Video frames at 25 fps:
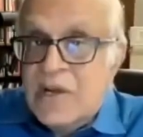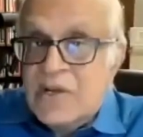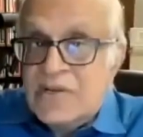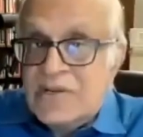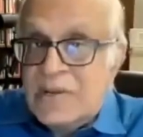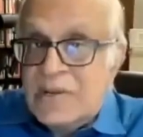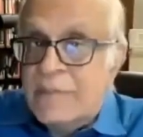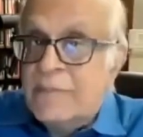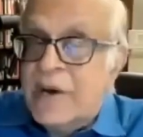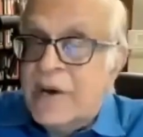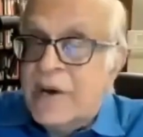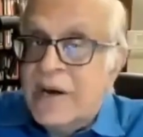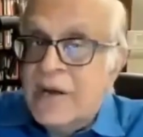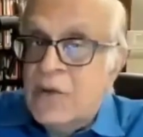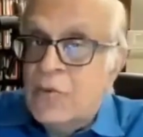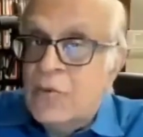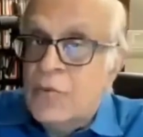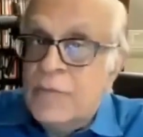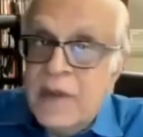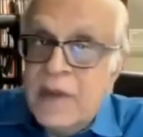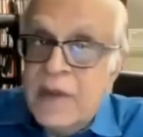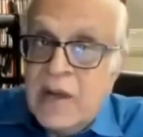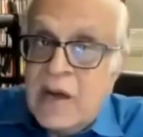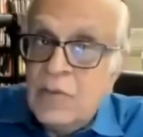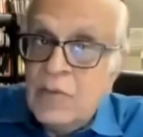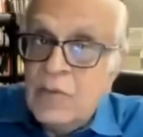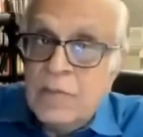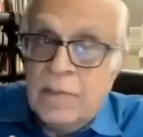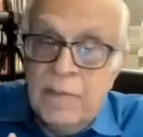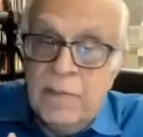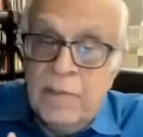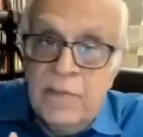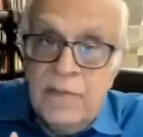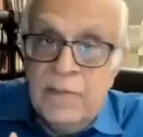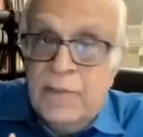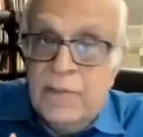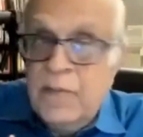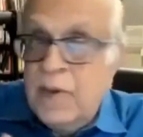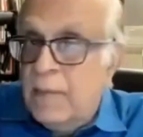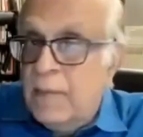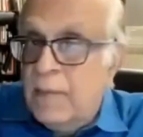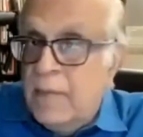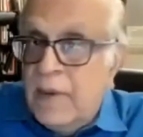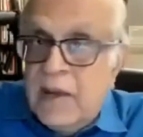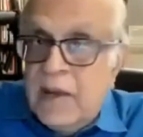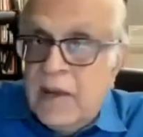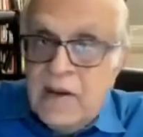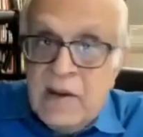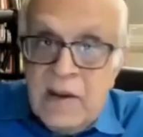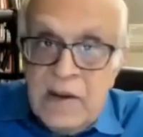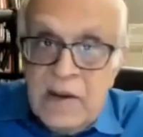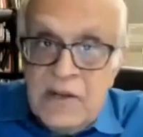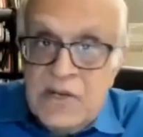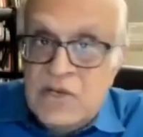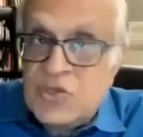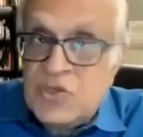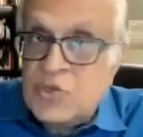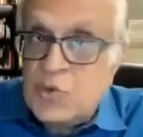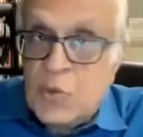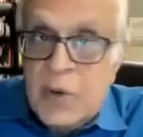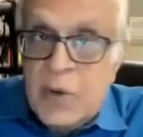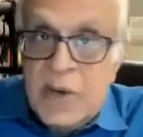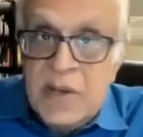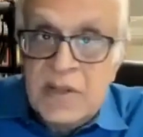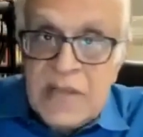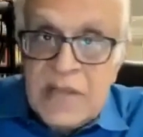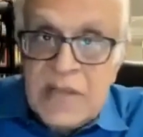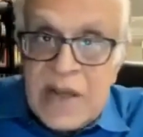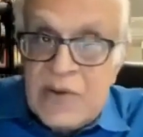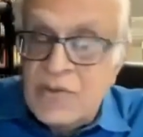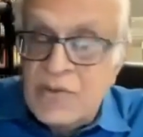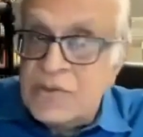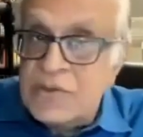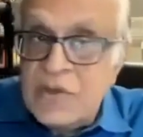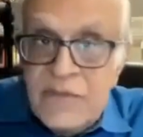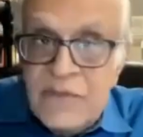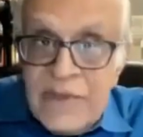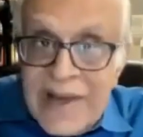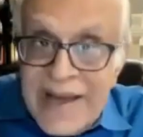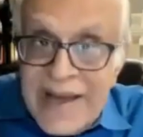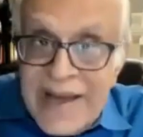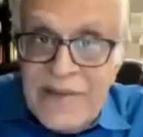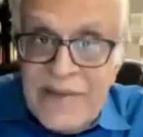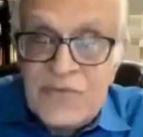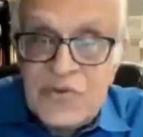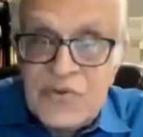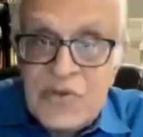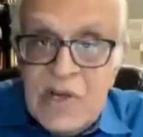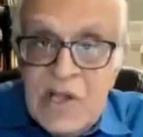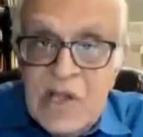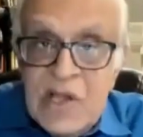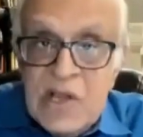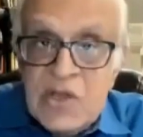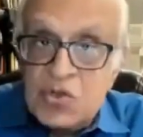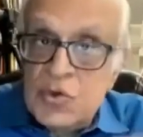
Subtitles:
somebody who may destroy thousands of lives.